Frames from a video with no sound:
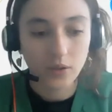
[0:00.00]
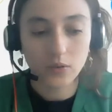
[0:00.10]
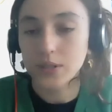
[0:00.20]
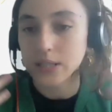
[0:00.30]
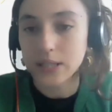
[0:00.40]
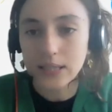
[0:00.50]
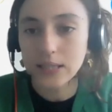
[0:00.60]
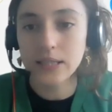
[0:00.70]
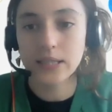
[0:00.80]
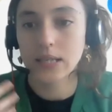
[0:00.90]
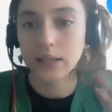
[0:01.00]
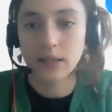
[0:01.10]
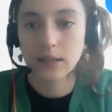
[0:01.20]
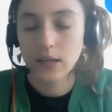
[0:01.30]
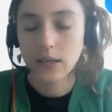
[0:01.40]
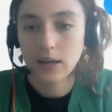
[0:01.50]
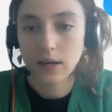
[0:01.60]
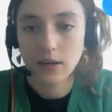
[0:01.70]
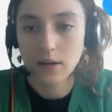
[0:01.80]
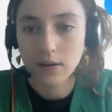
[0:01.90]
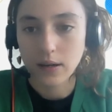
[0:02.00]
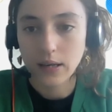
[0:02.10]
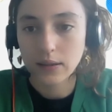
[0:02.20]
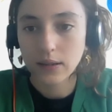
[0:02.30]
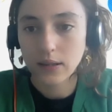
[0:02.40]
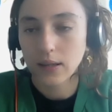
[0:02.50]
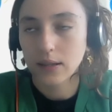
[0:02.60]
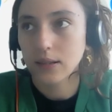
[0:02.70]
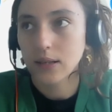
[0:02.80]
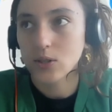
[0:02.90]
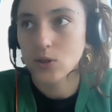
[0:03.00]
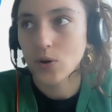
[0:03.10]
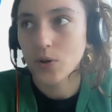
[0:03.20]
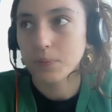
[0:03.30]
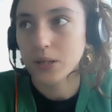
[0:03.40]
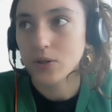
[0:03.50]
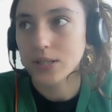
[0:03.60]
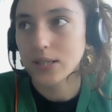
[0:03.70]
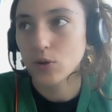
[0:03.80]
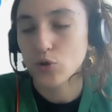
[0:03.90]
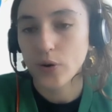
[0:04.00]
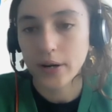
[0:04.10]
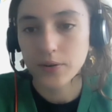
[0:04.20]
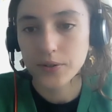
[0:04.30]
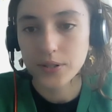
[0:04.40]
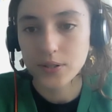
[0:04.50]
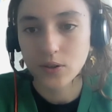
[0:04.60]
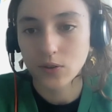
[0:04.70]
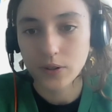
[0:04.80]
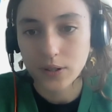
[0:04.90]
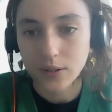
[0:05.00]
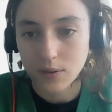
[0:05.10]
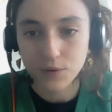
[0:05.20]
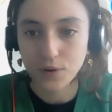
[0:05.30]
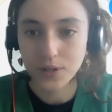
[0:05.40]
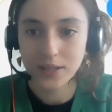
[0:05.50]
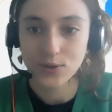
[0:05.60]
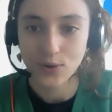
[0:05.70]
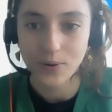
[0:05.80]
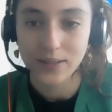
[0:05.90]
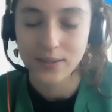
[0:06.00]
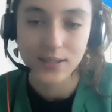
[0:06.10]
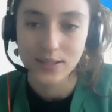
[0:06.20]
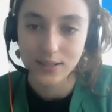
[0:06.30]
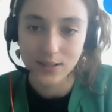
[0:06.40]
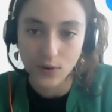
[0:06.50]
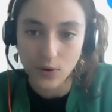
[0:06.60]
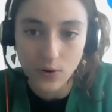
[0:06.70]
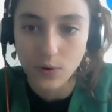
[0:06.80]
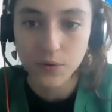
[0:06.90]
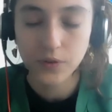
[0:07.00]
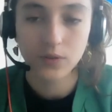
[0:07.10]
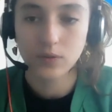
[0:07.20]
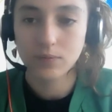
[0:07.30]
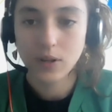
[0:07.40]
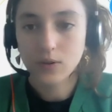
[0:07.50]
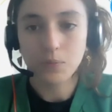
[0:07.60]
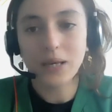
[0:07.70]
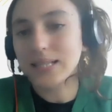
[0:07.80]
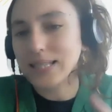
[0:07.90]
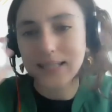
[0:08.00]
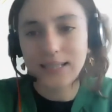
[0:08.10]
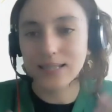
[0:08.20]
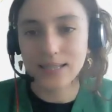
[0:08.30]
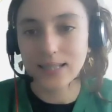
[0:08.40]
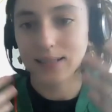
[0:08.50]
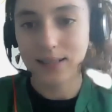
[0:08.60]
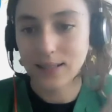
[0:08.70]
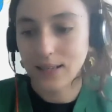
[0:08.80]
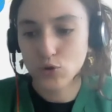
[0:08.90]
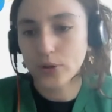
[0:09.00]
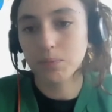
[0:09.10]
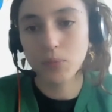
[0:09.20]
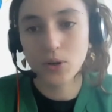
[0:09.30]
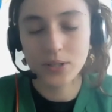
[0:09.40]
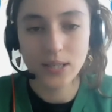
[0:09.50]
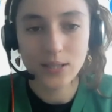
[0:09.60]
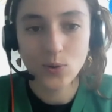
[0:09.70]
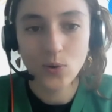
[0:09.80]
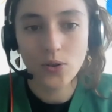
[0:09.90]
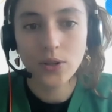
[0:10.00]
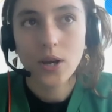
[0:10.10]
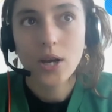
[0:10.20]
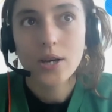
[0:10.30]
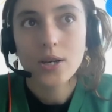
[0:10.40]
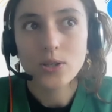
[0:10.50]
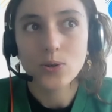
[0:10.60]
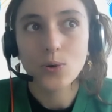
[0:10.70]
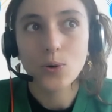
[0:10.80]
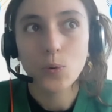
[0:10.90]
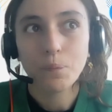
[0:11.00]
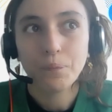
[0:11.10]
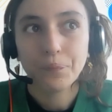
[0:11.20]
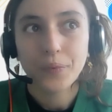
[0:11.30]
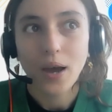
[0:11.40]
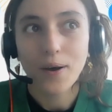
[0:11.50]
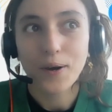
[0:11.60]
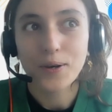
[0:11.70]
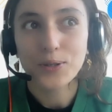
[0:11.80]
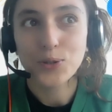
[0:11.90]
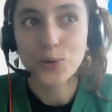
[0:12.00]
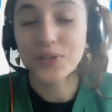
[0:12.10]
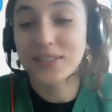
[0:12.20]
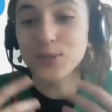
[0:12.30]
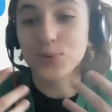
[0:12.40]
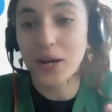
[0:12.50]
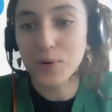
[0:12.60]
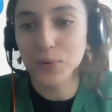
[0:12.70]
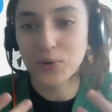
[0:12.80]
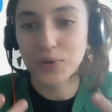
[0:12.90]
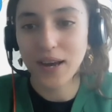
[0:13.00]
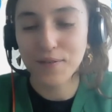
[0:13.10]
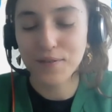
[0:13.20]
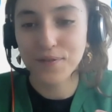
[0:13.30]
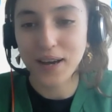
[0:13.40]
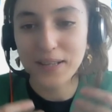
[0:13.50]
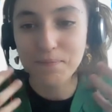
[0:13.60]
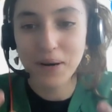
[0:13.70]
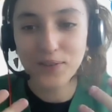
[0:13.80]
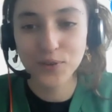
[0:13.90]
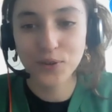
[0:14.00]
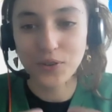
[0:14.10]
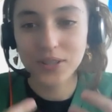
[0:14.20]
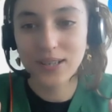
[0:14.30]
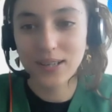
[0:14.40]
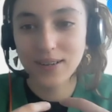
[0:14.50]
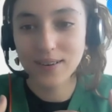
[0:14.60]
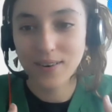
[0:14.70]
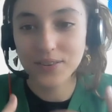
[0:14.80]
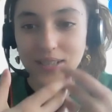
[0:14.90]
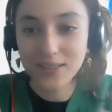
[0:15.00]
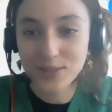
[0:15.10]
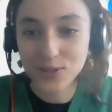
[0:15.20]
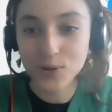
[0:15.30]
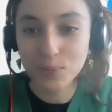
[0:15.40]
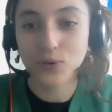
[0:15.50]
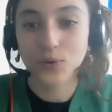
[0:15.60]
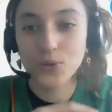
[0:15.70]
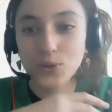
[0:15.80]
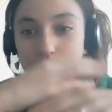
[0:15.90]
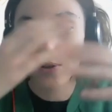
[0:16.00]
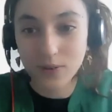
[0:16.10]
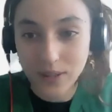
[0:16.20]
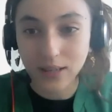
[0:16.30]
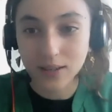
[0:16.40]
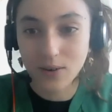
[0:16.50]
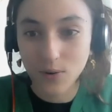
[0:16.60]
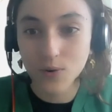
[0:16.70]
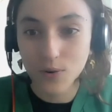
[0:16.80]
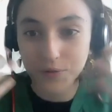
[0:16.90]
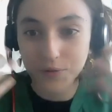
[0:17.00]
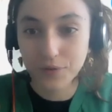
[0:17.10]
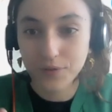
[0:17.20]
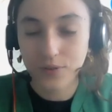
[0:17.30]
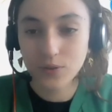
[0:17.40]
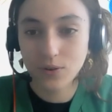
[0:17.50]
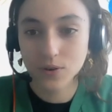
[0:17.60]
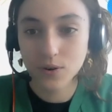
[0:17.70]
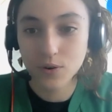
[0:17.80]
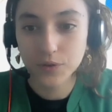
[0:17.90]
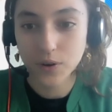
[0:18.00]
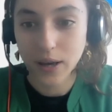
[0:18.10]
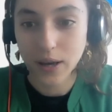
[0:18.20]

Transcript: disease and so on, because clinical trials is not only for cancer, right? It's for all of the medicines and treatments and so on. So this way we could have an impact not only on cancer, but also on like all of, you know, all of the